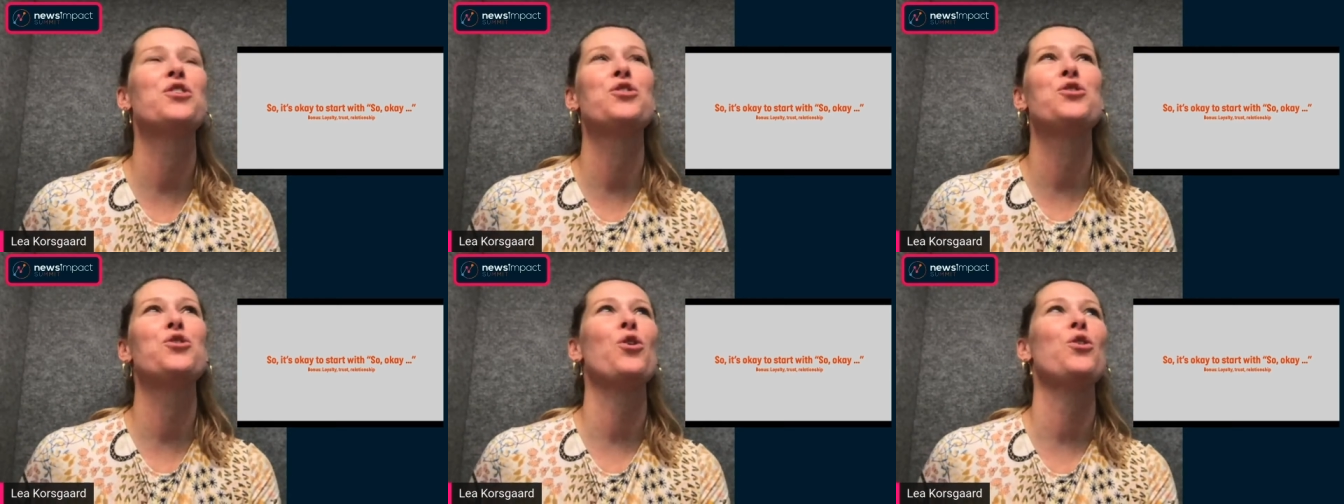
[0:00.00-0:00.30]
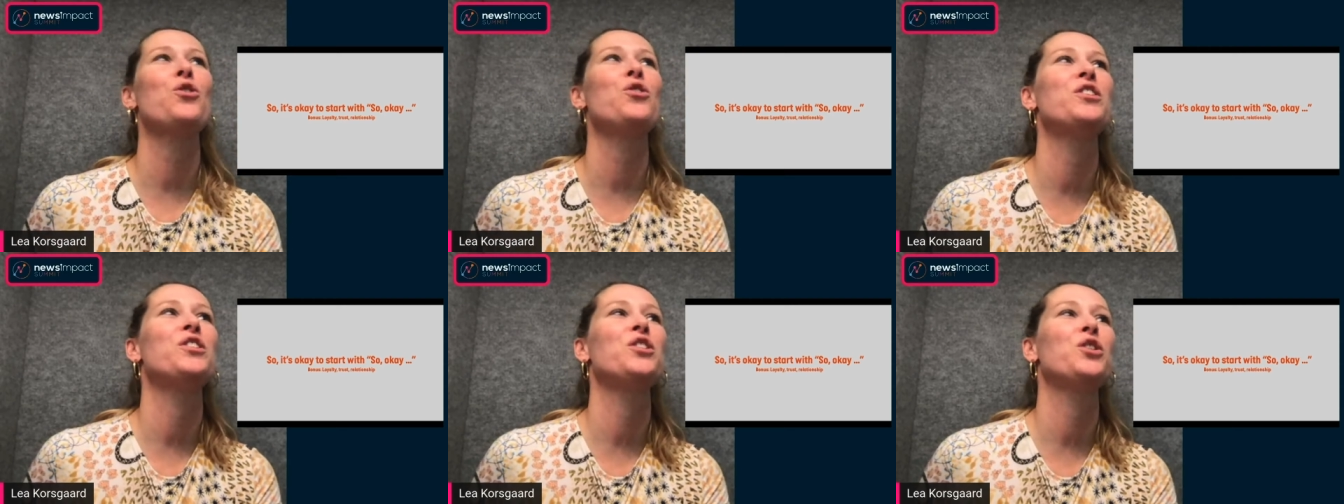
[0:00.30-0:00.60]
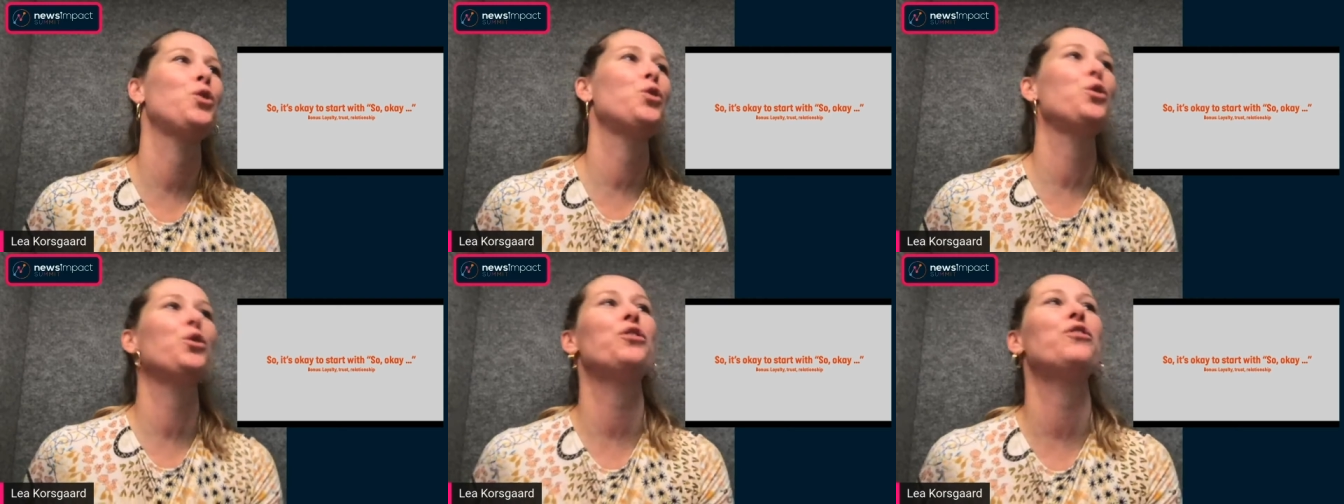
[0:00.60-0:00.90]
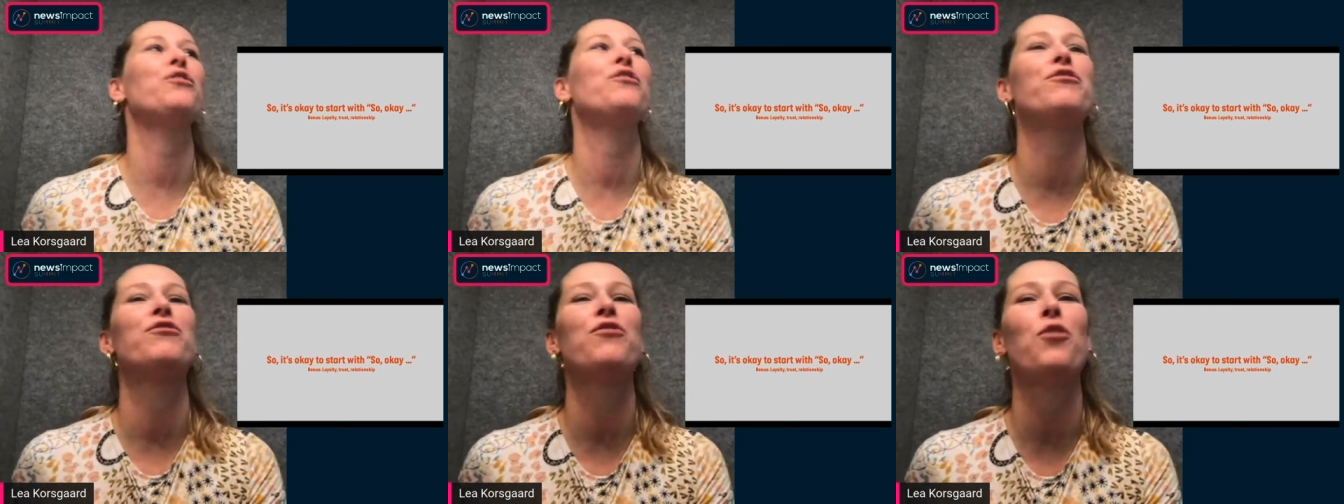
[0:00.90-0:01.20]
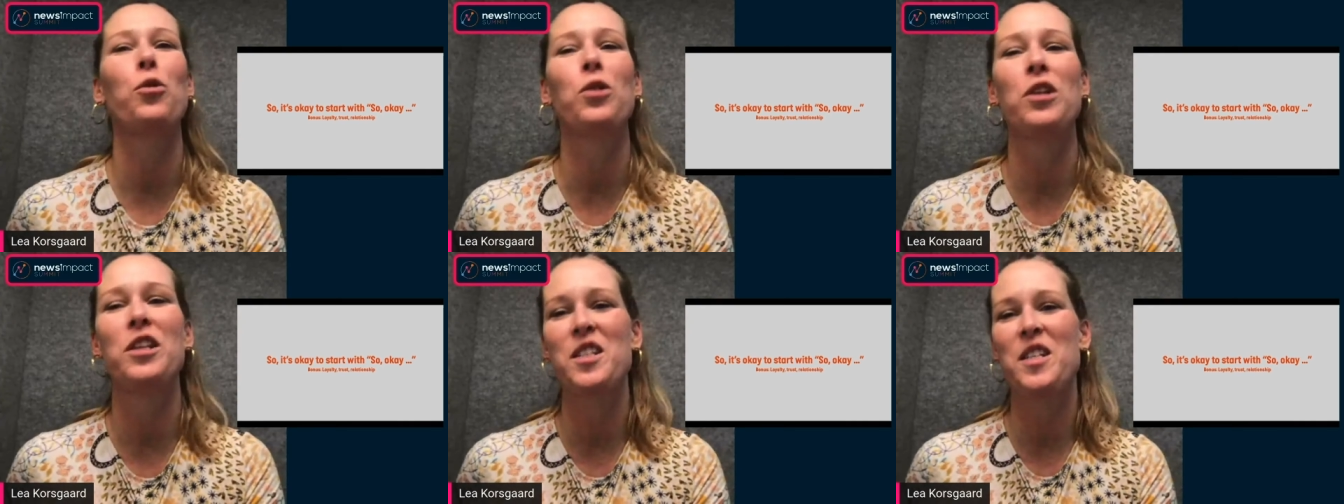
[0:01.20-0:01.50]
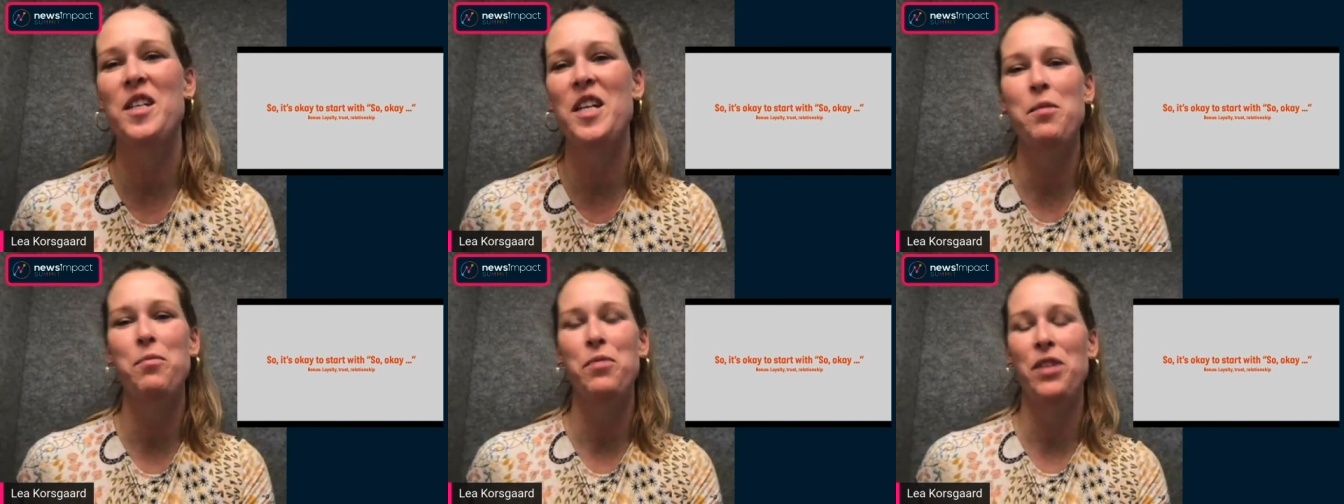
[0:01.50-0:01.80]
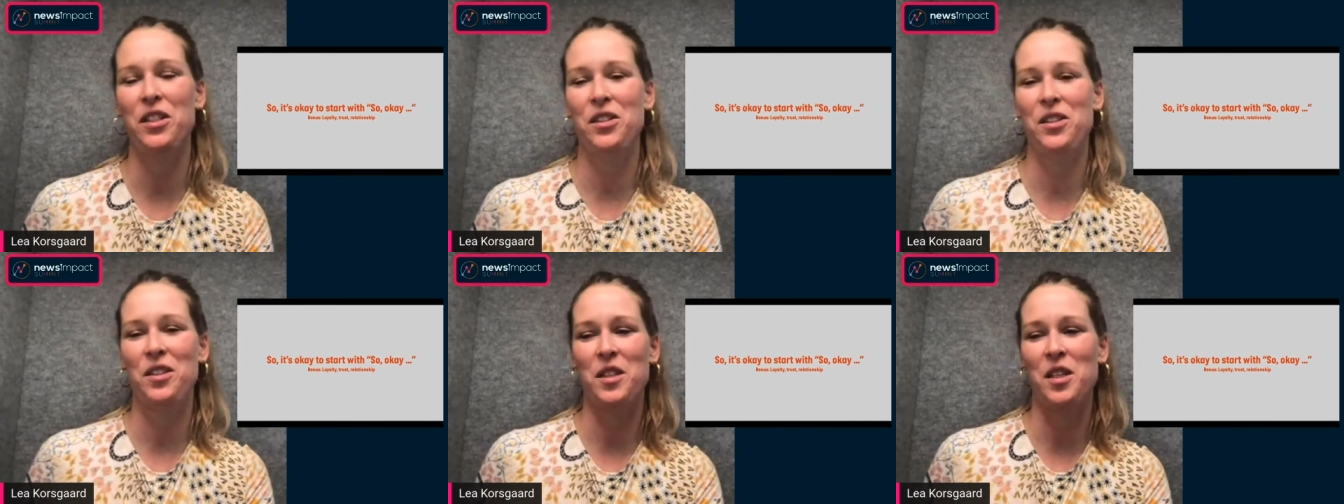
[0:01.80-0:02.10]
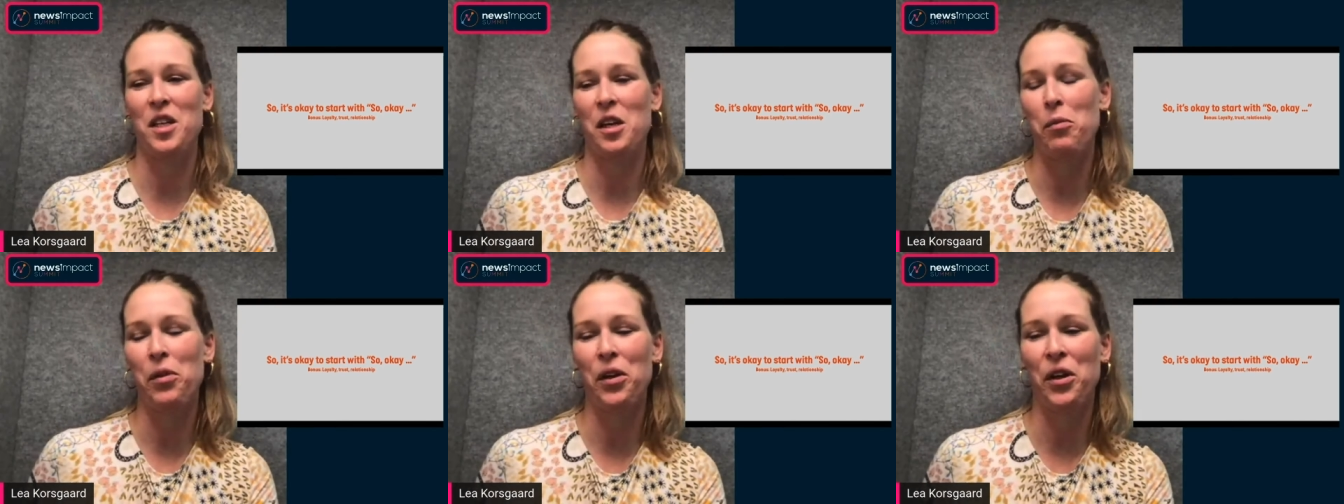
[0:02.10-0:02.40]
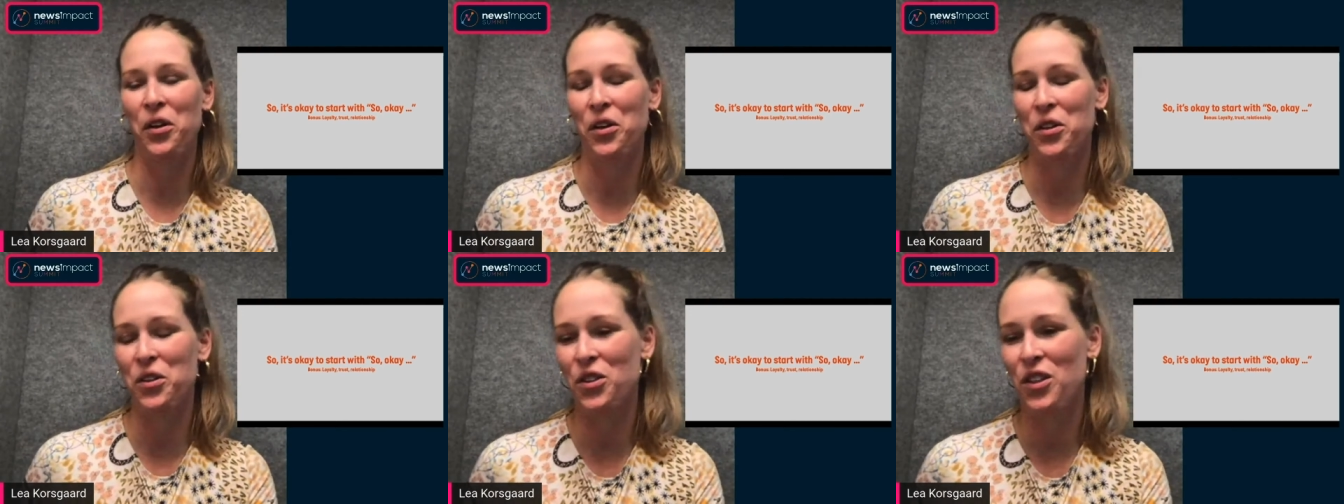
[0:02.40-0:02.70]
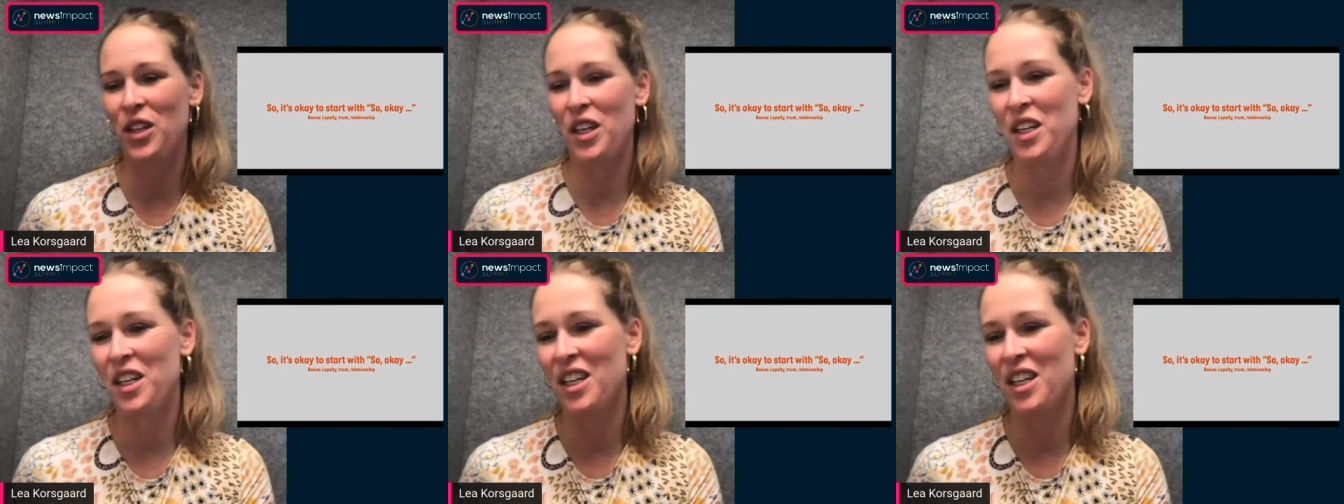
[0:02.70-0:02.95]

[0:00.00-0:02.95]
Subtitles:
journalist couldn't fall asleep yesterday because